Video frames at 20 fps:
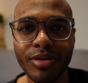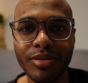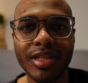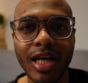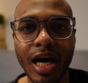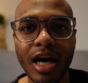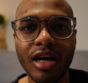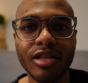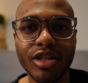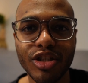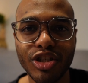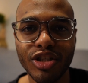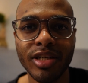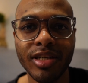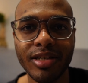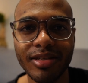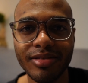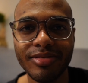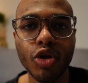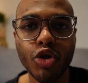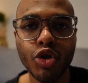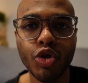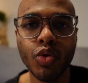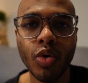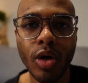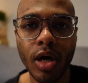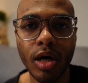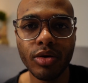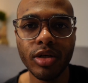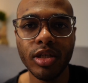Tardijing.
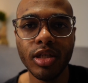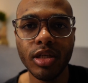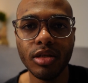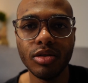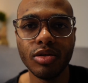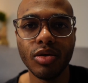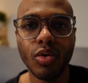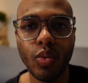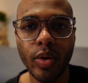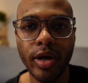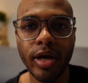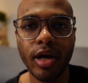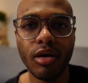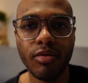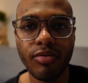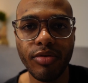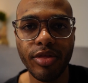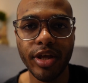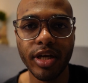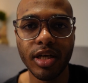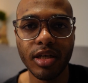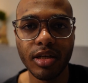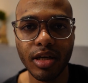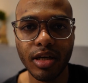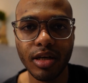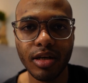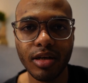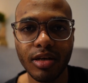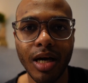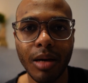Shuhari is a way of
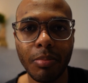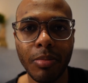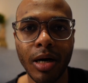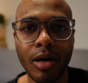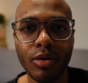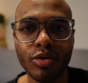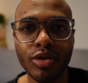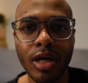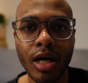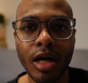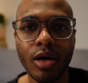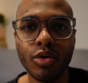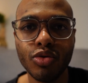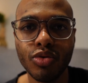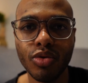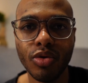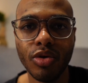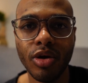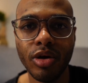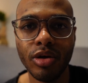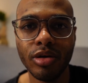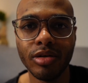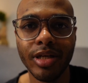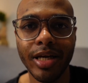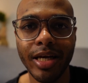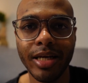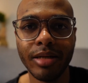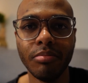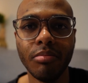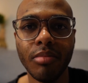thinking about how to learn
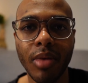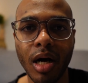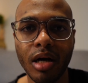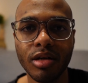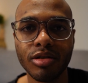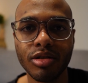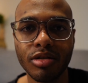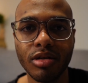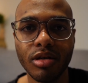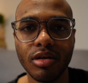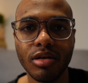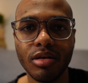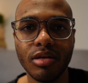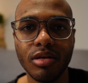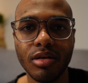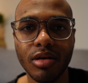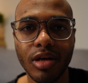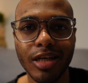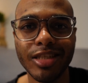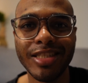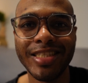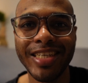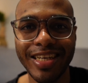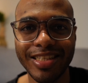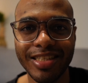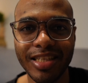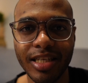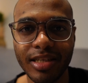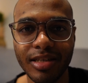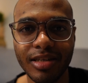and master a
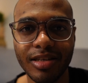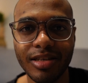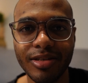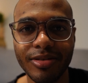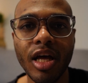technique.